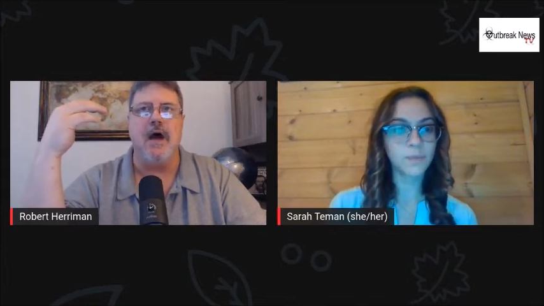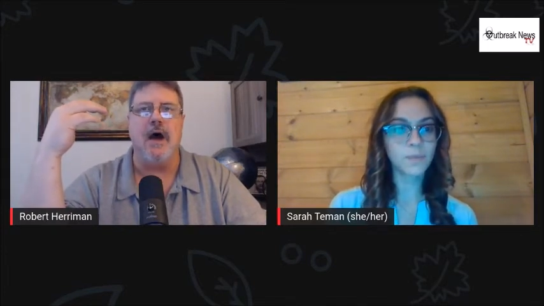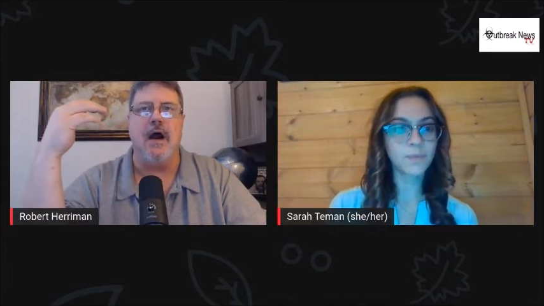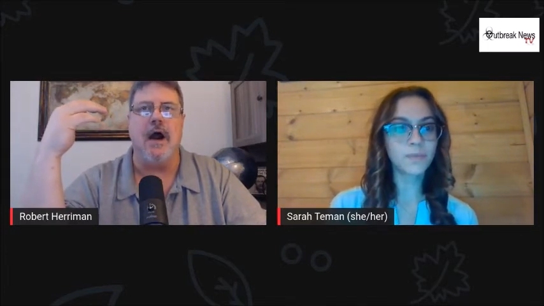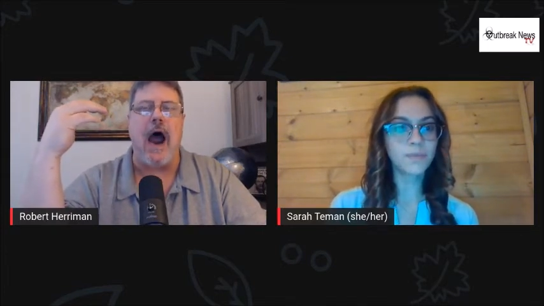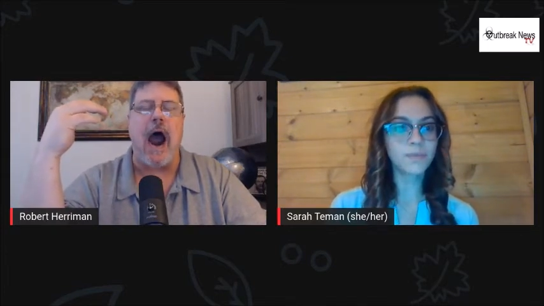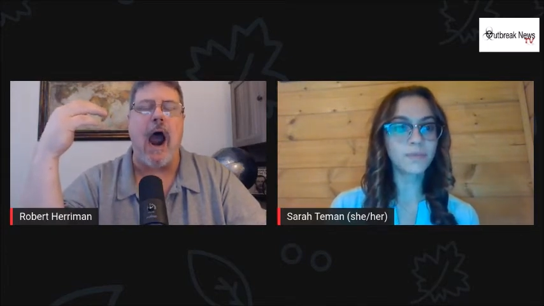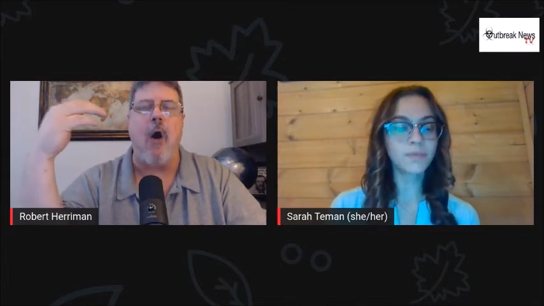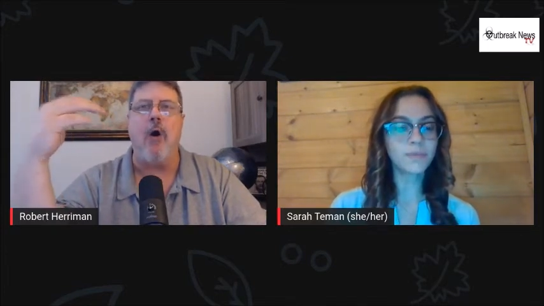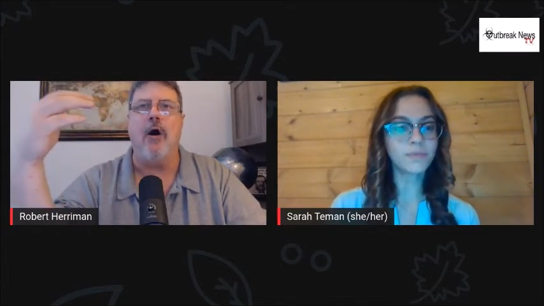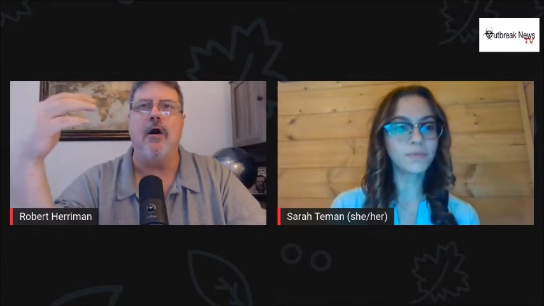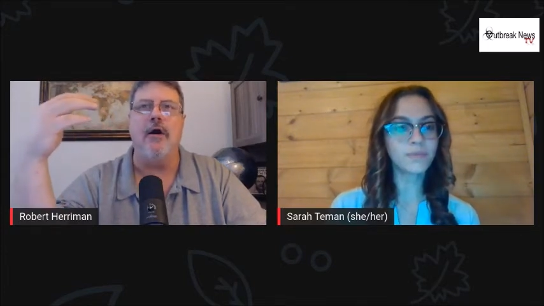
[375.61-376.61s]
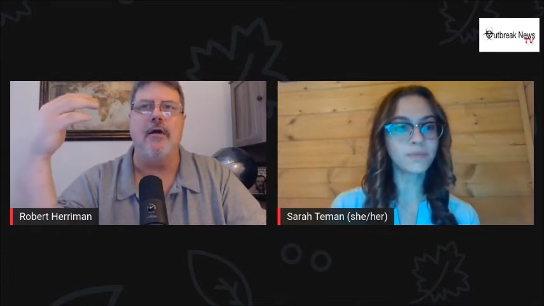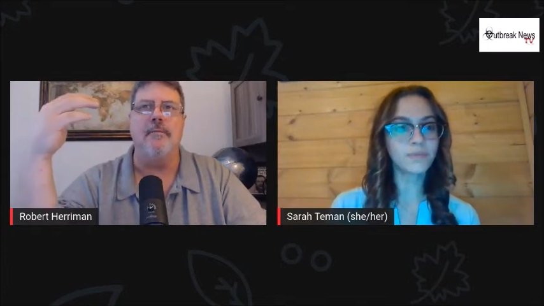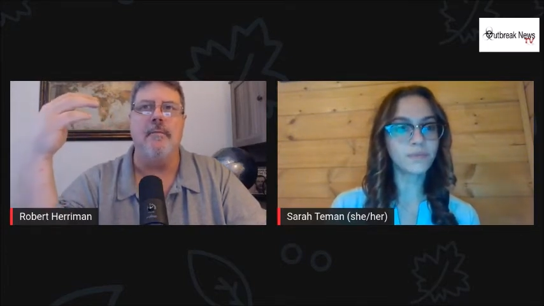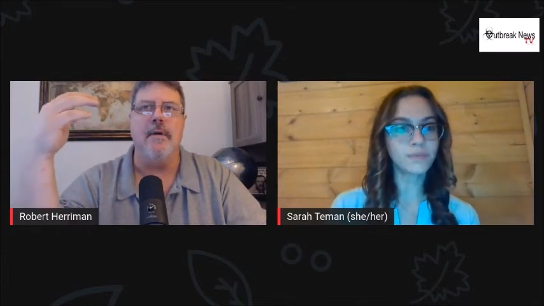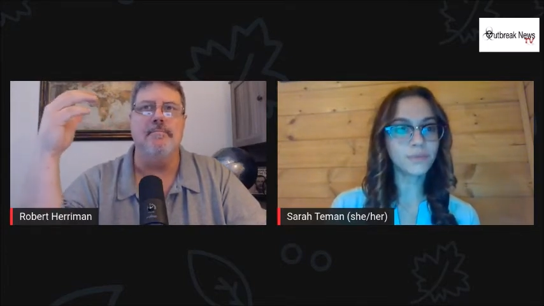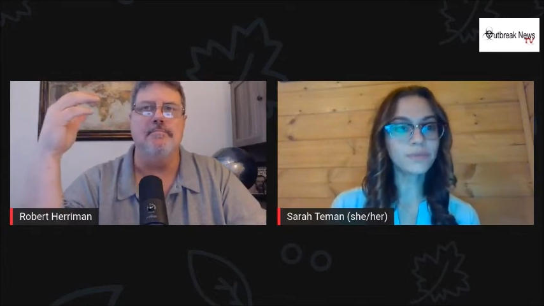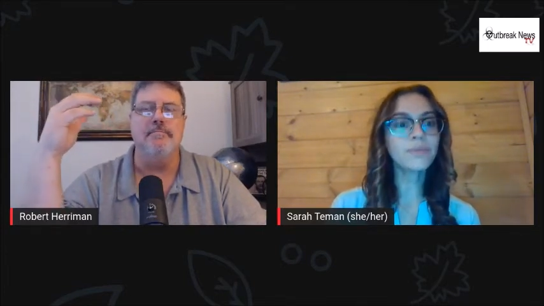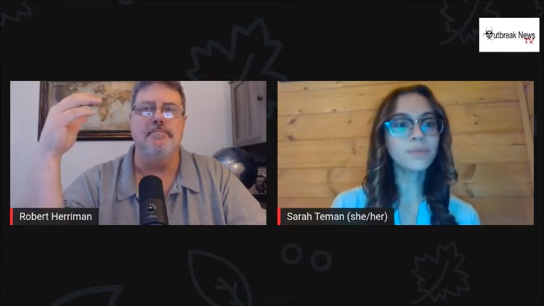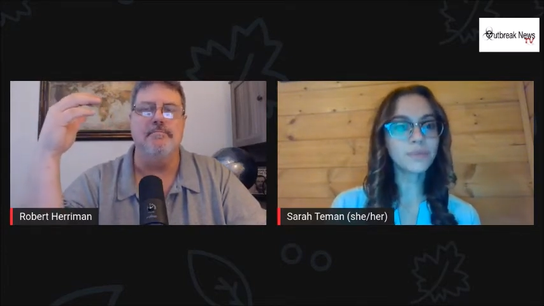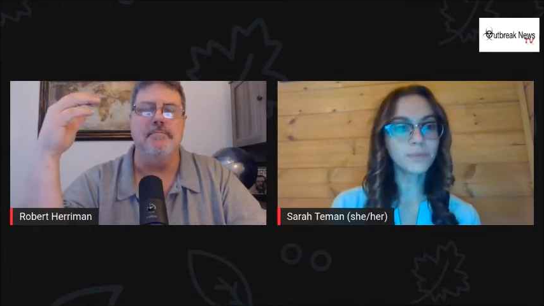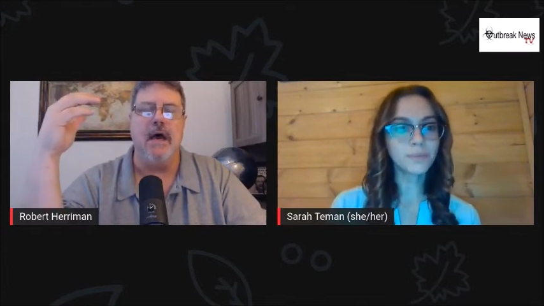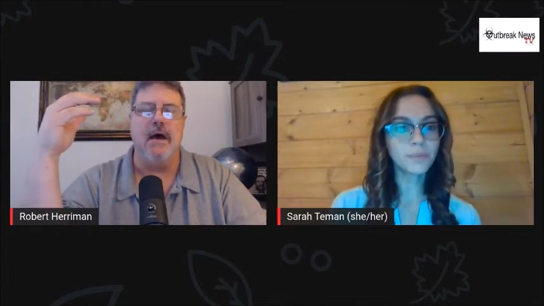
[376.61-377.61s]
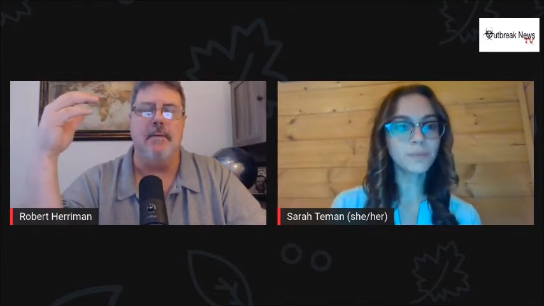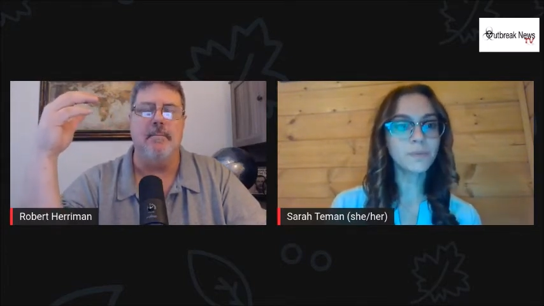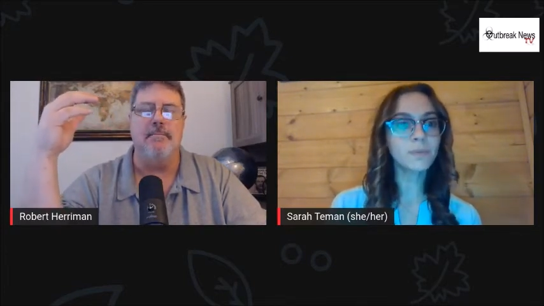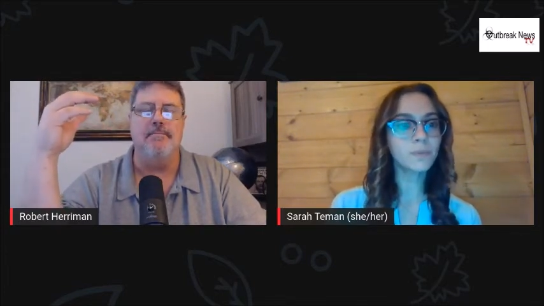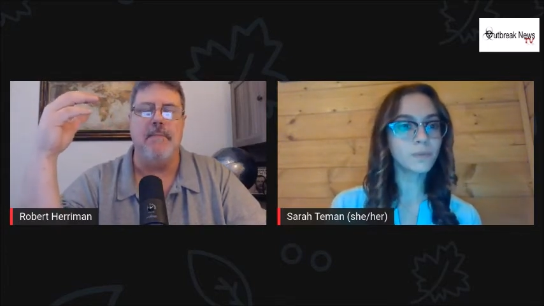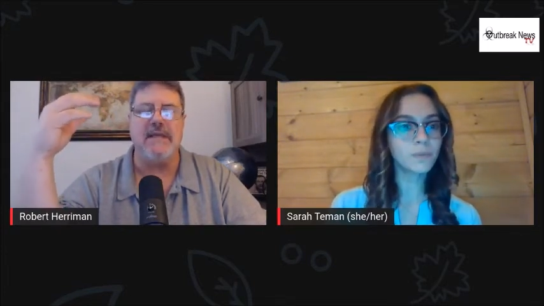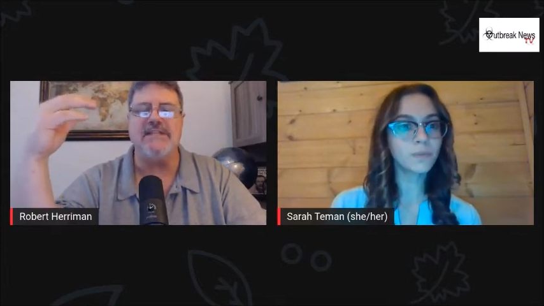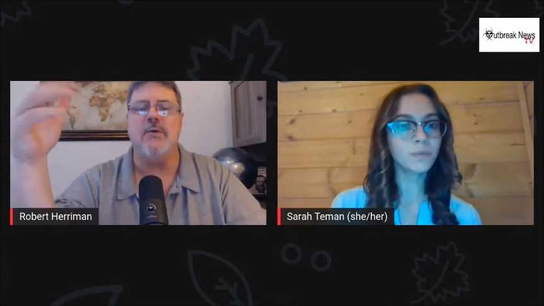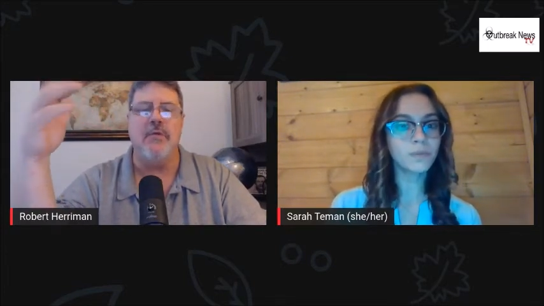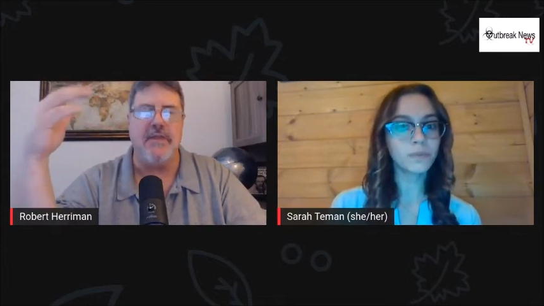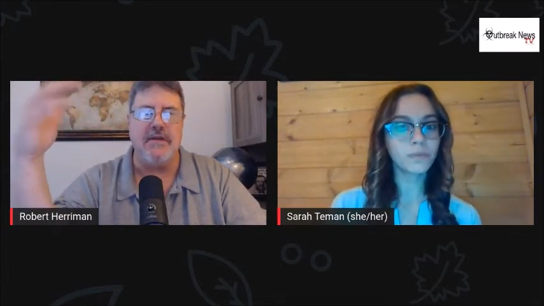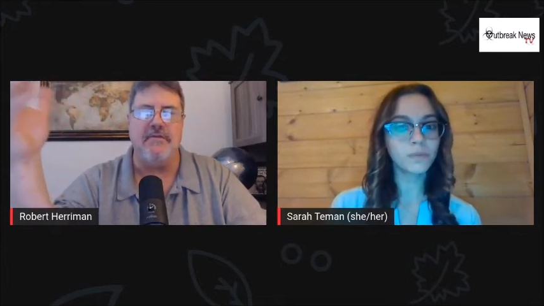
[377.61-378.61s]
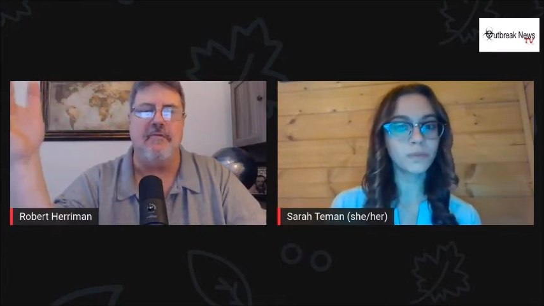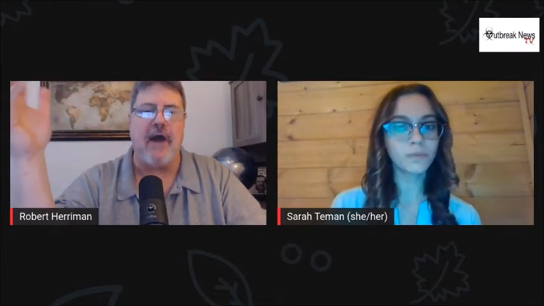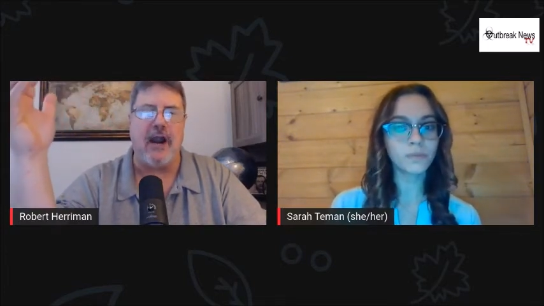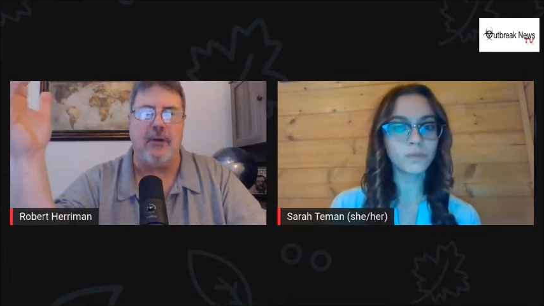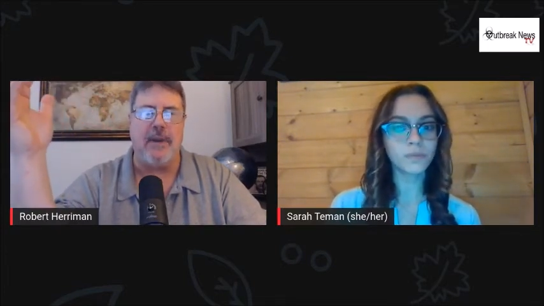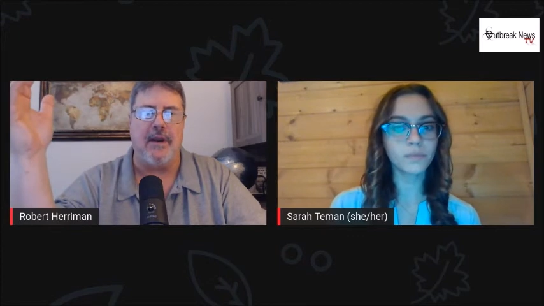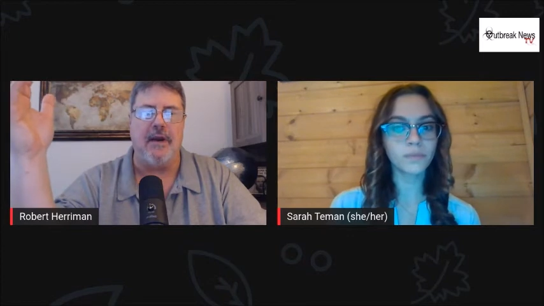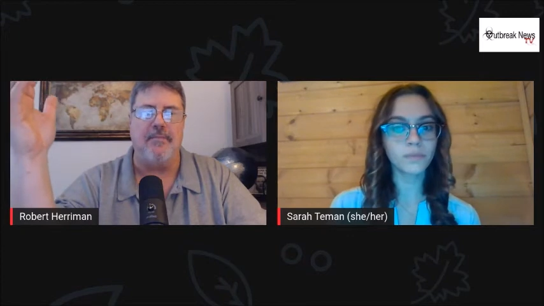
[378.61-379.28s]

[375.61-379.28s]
Speaker 1: uh, our um, messing with the environment